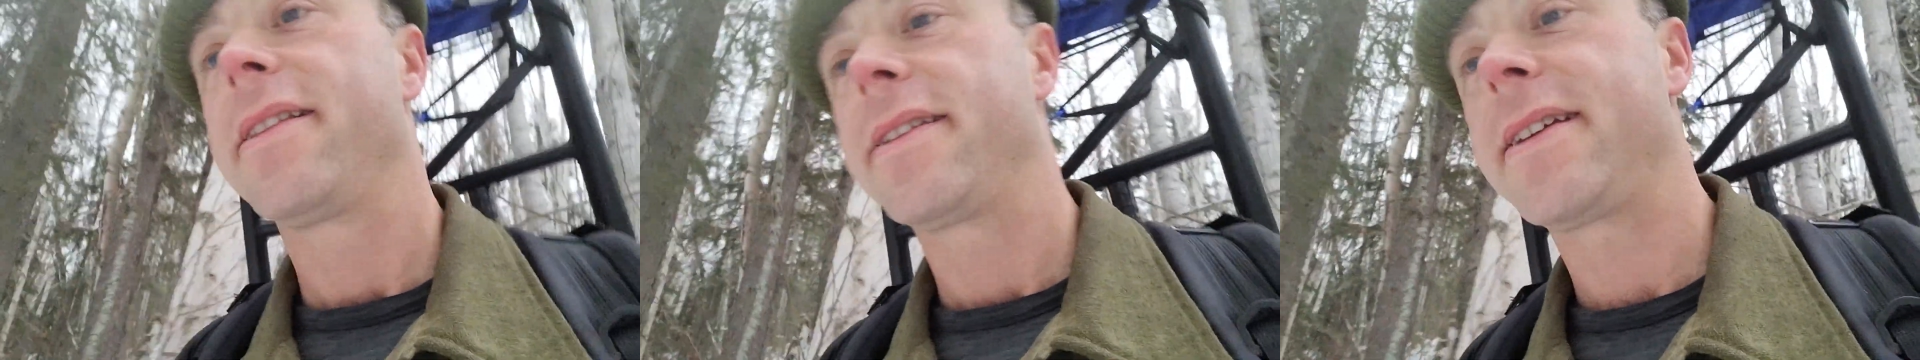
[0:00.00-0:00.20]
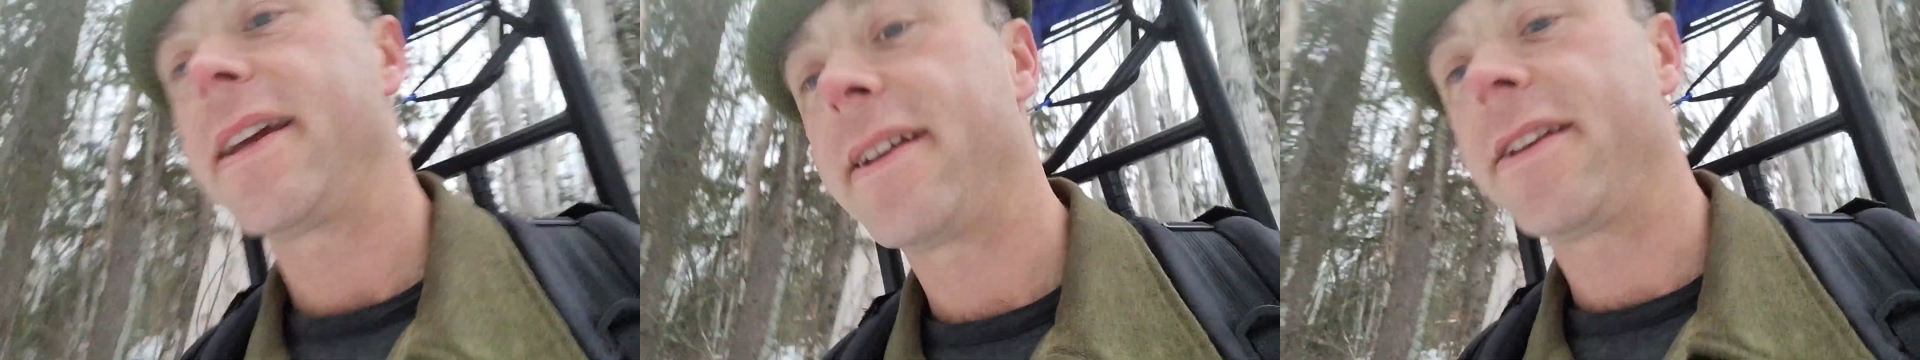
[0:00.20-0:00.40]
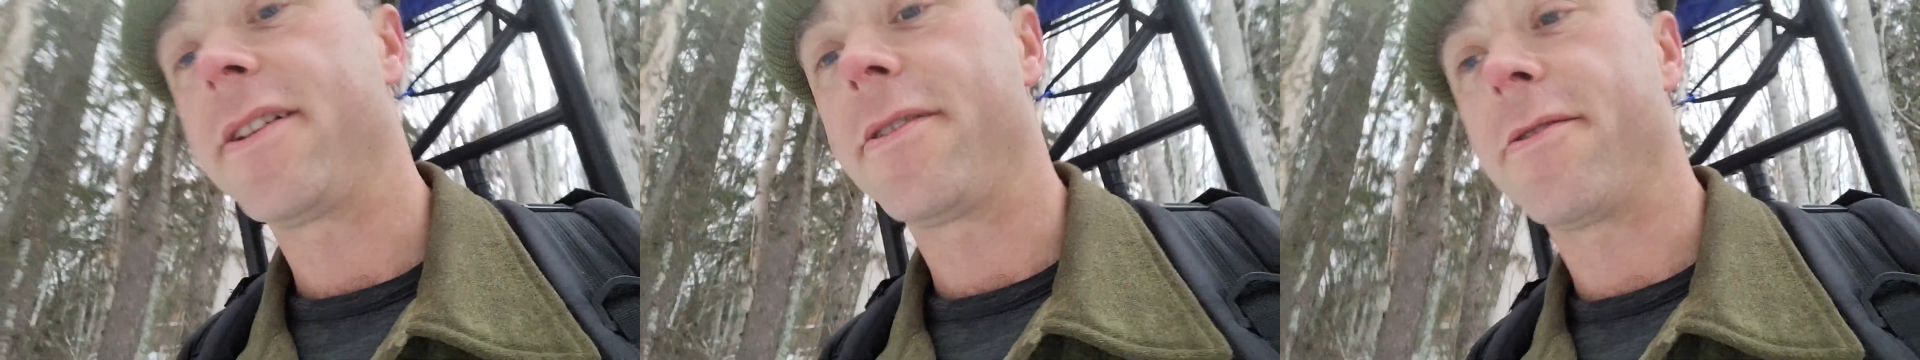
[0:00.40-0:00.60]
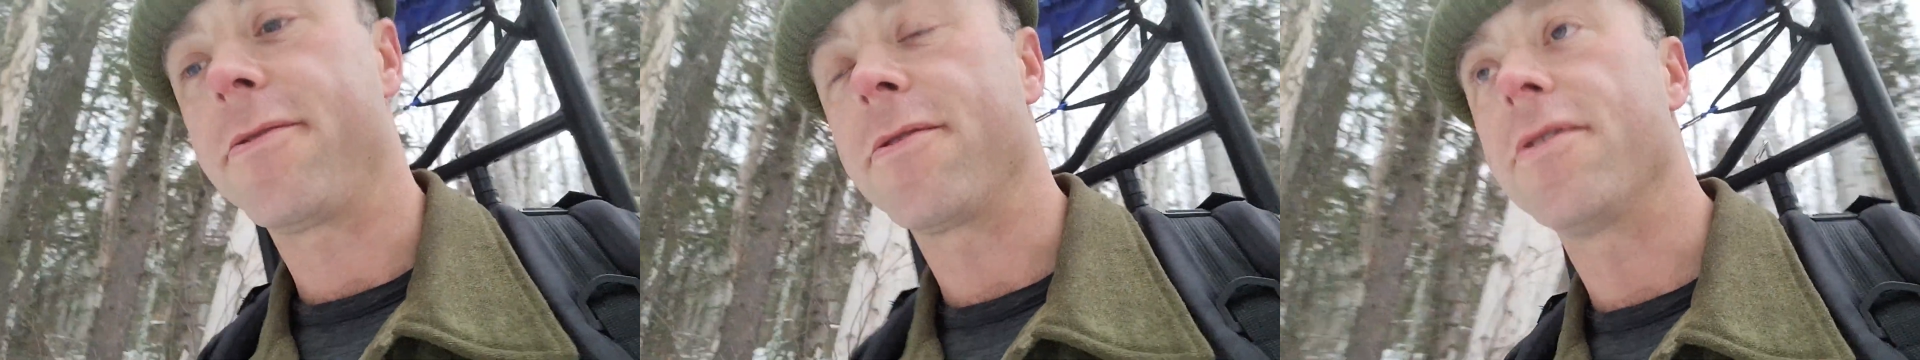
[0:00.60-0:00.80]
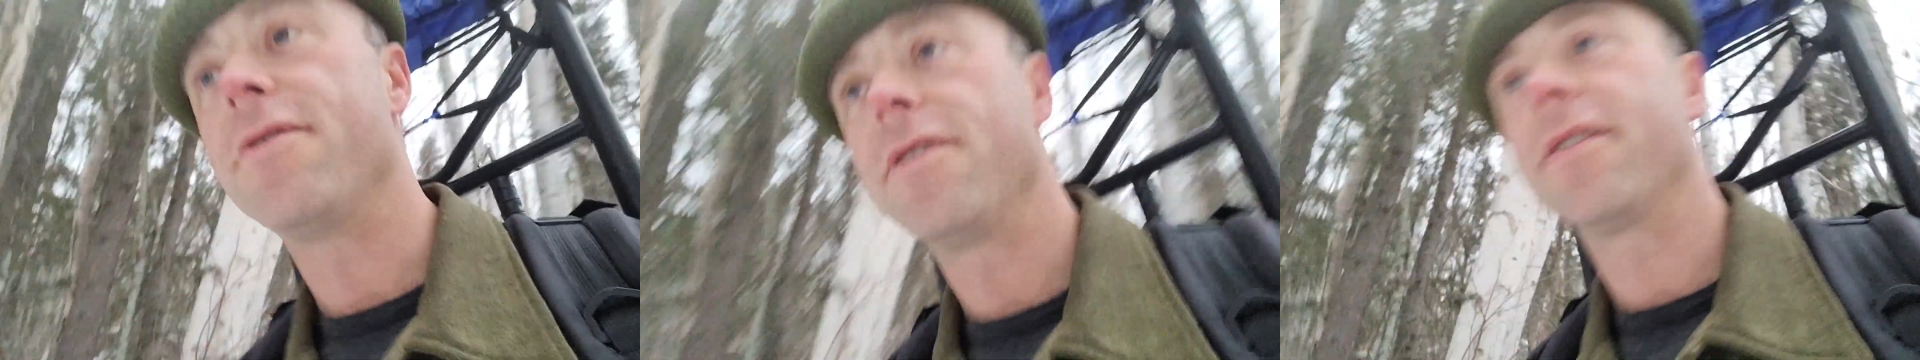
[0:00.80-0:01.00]
to get into a
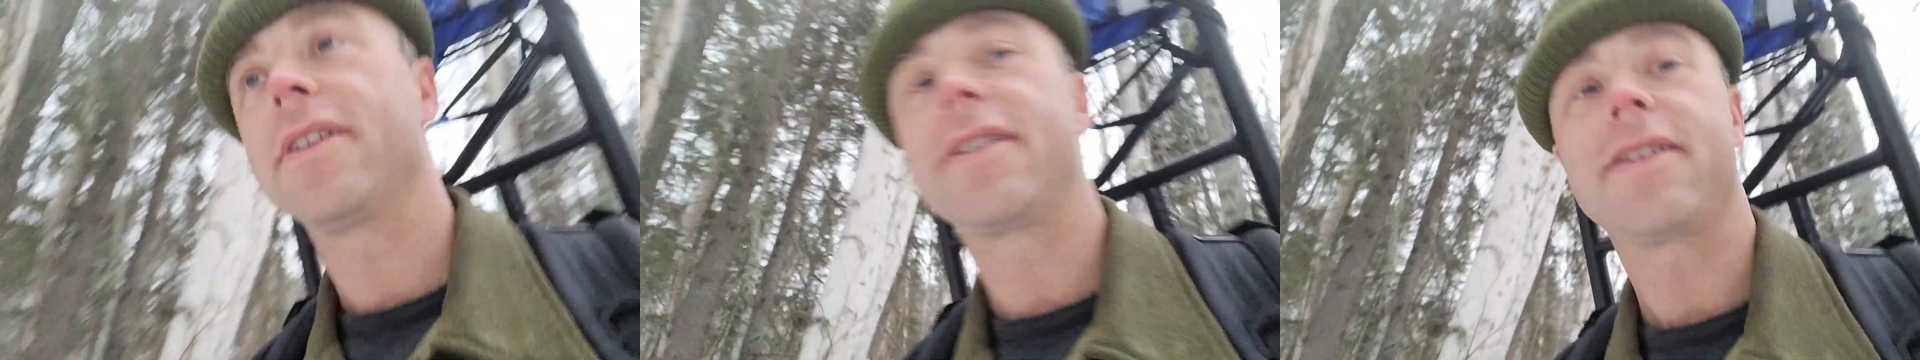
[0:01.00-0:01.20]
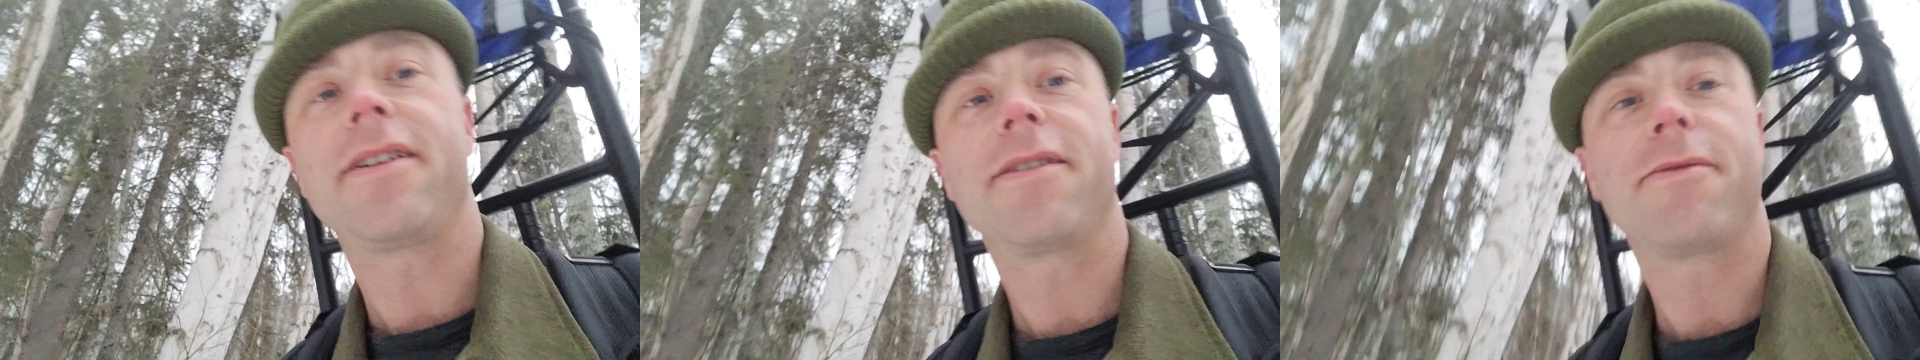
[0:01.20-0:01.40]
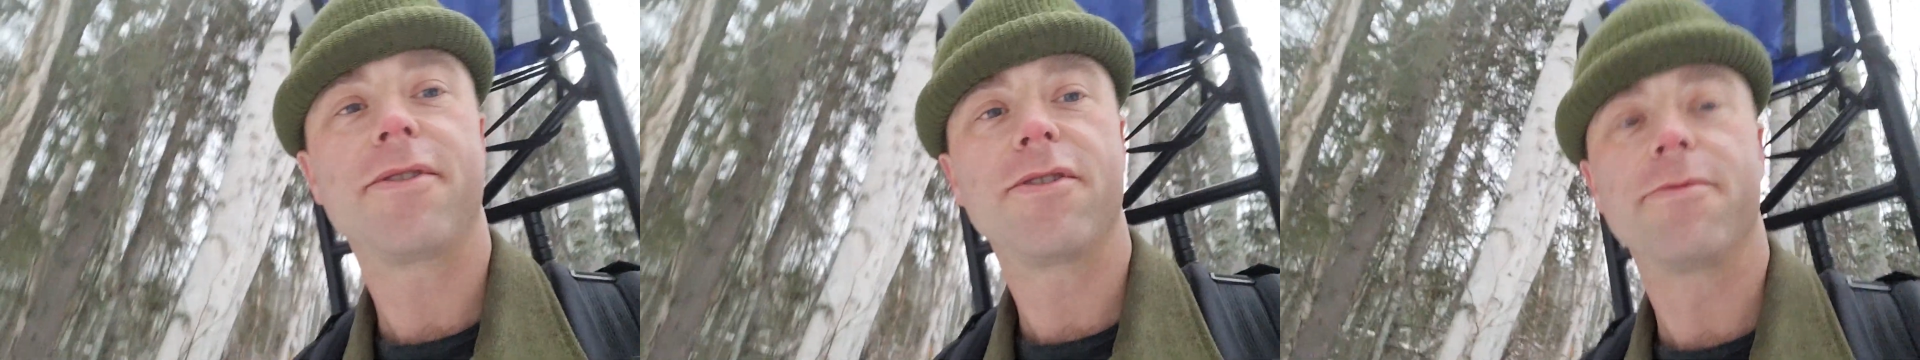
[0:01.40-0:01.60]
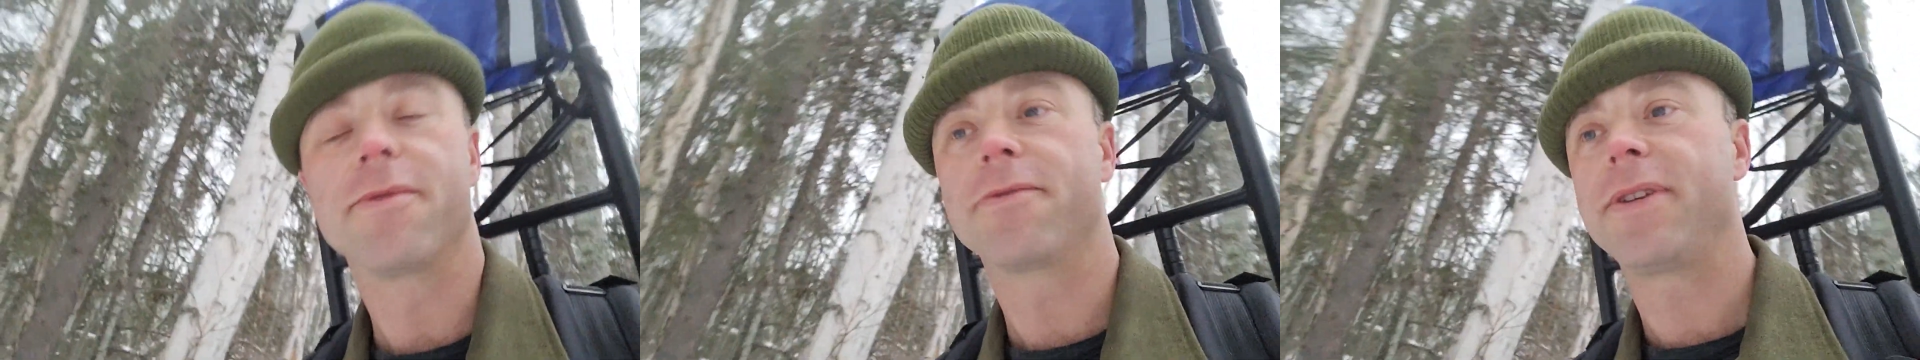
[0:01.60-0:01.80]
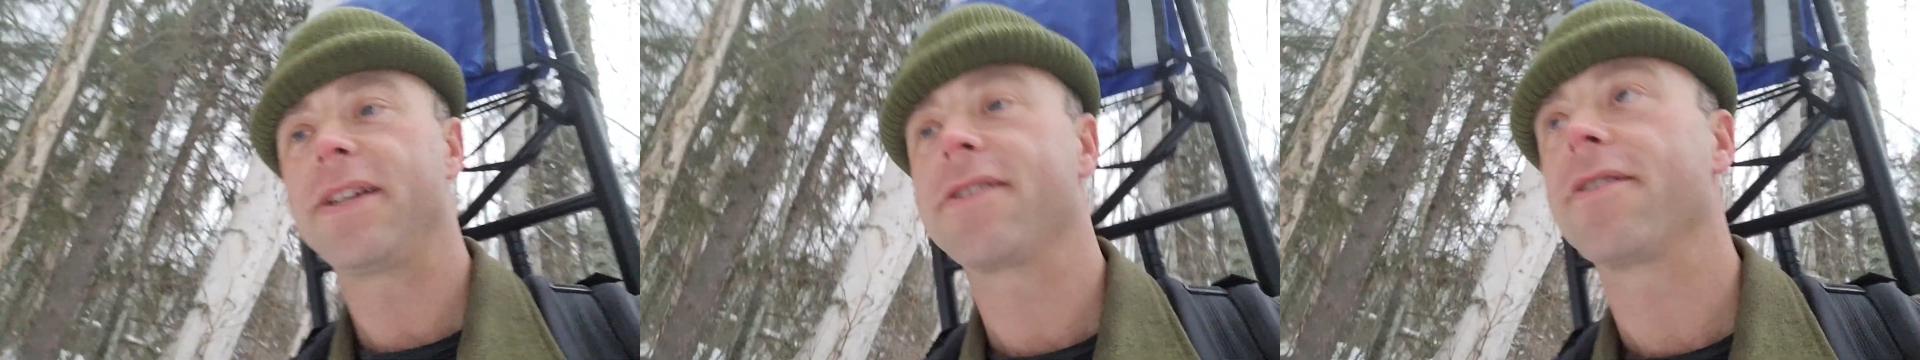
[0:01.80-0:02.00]
role as a renewable
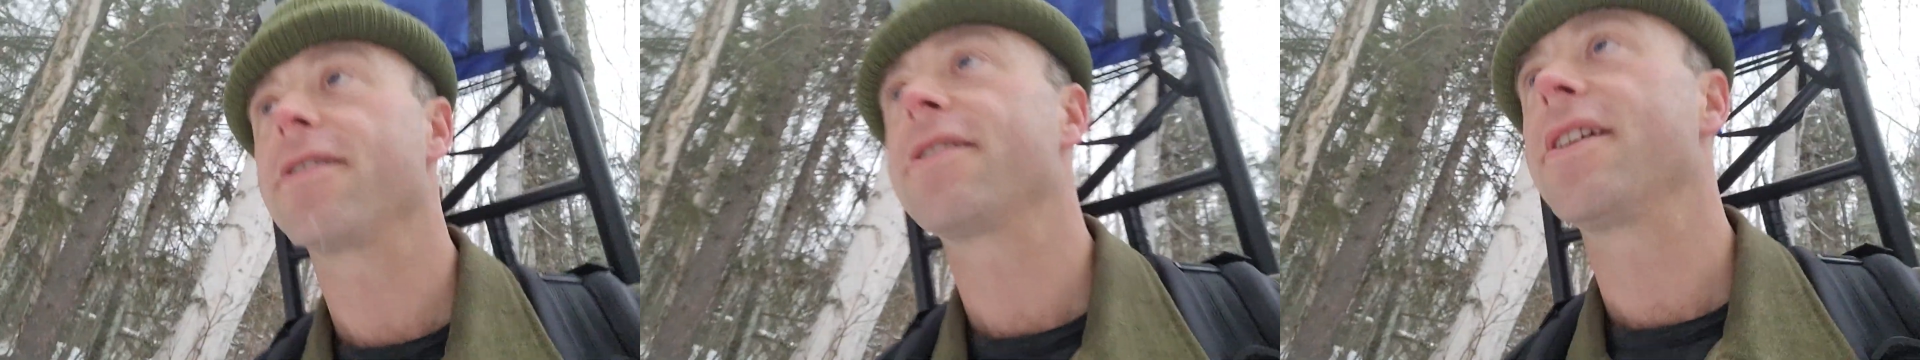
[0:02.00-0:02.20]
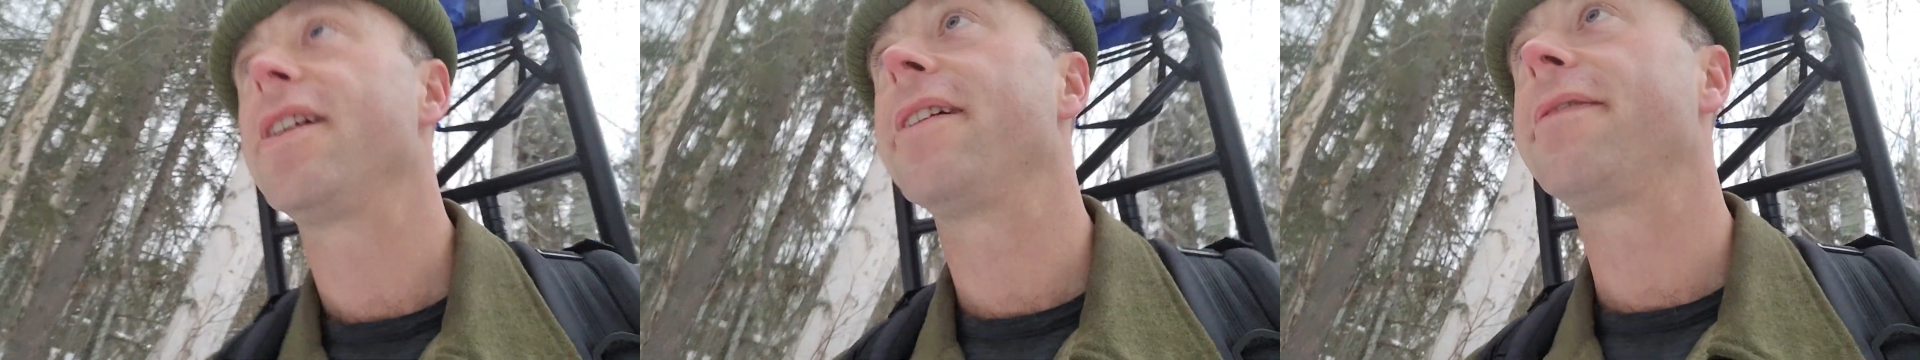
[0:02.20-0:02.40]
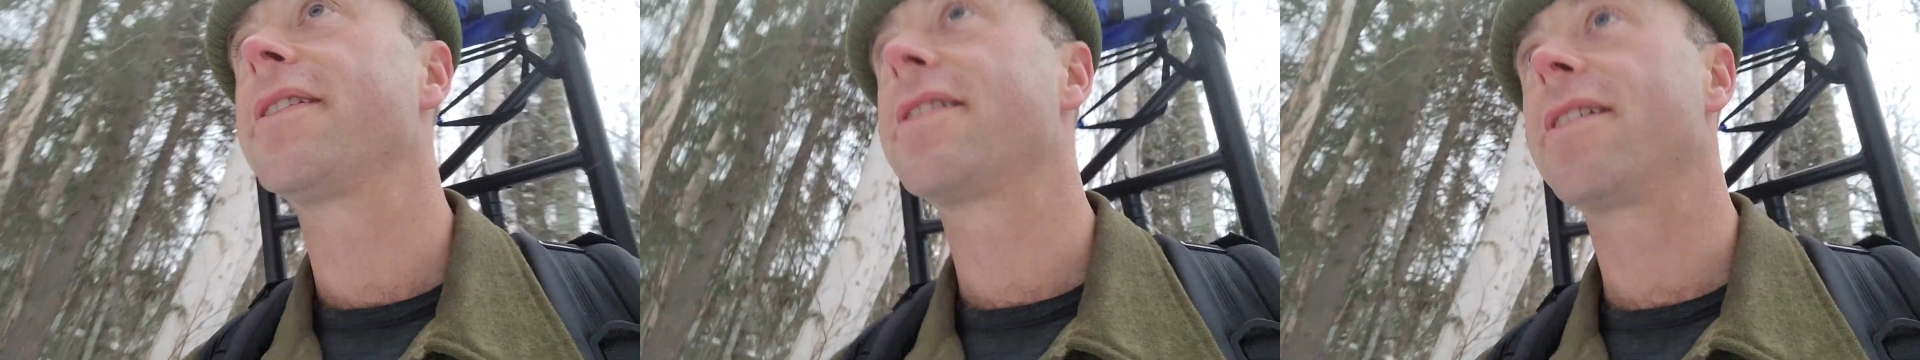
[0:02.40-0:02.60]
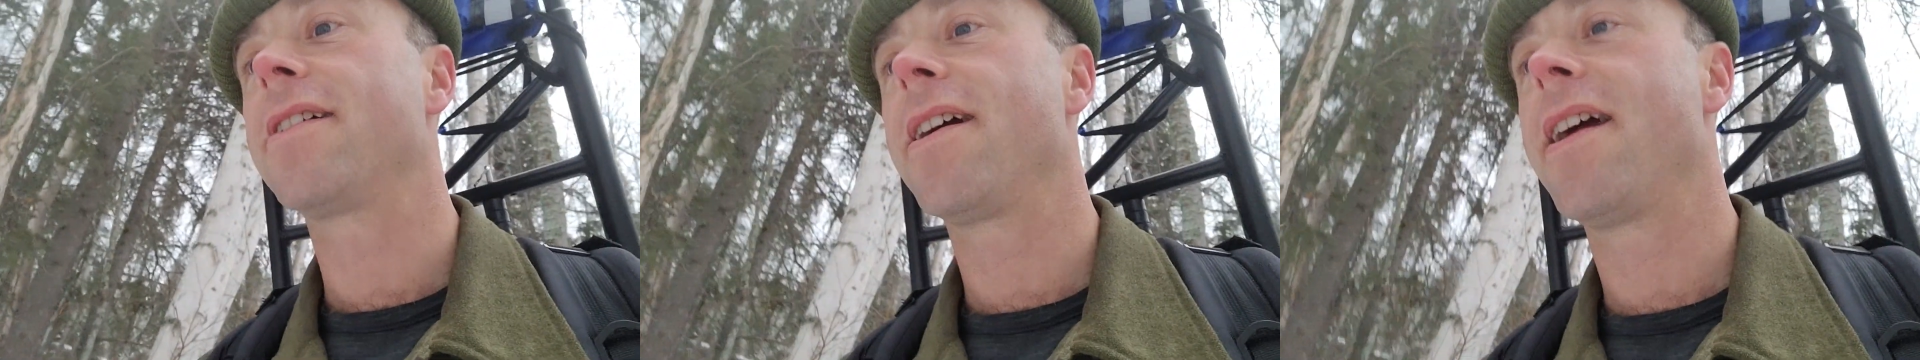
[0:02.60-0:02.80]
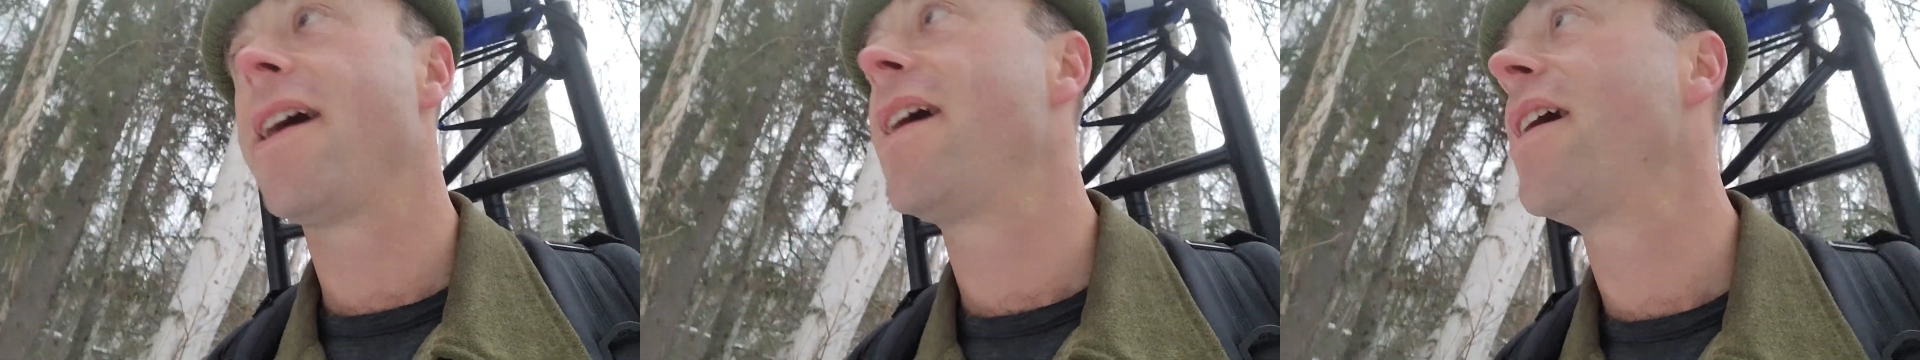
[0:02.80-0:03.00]
resource officer